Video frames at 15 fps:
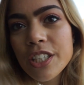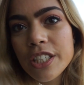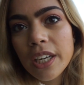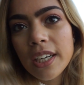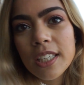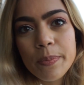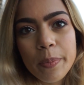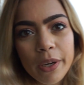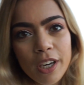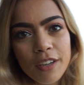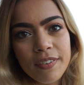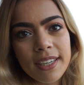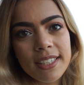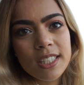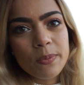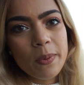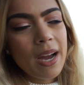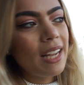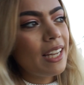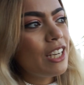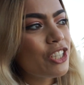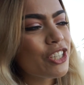the sun is perfect as
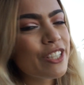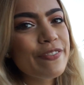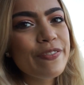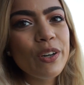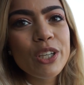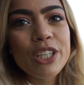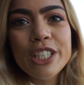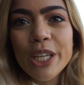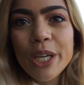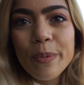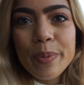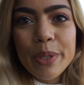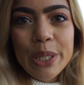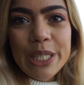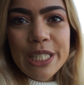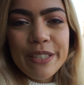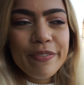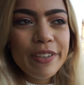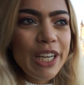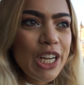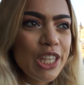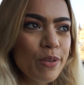well. It just falls so
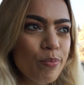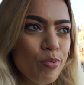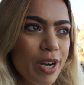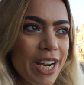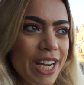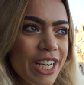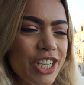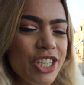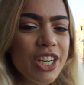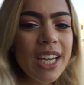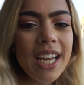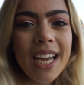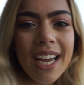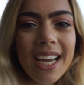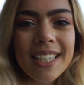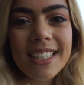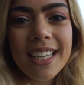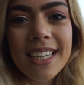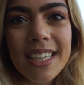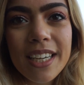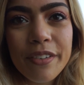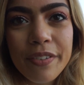beautifully on the bridge. I
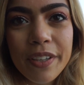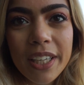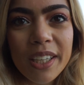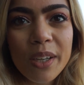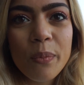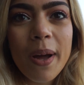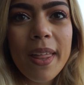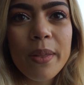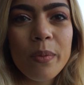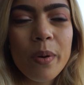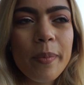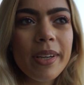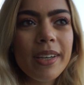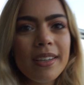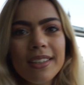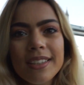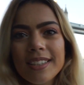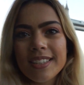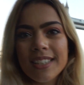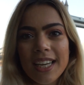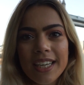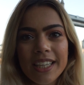said I feel like a weather woman
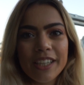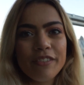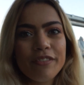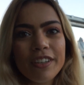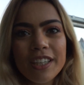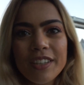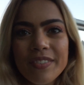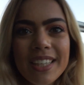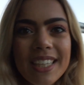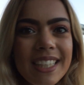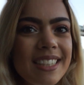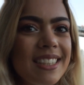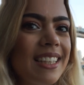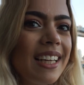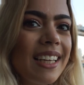standing in front of this.